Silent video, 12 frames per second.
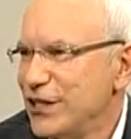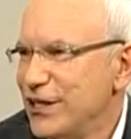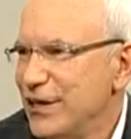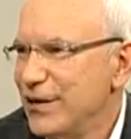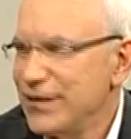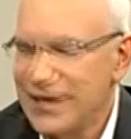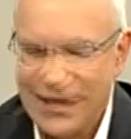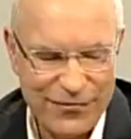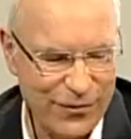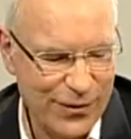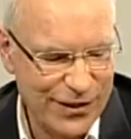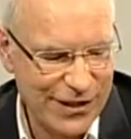and know that
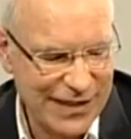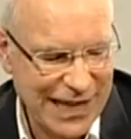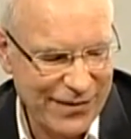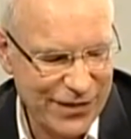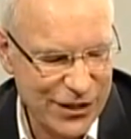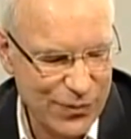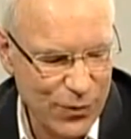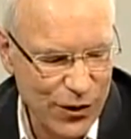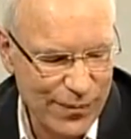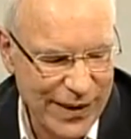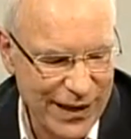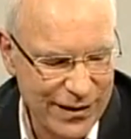if you just have a small
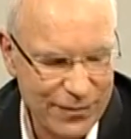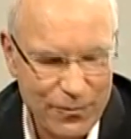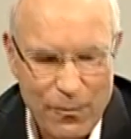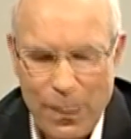amount,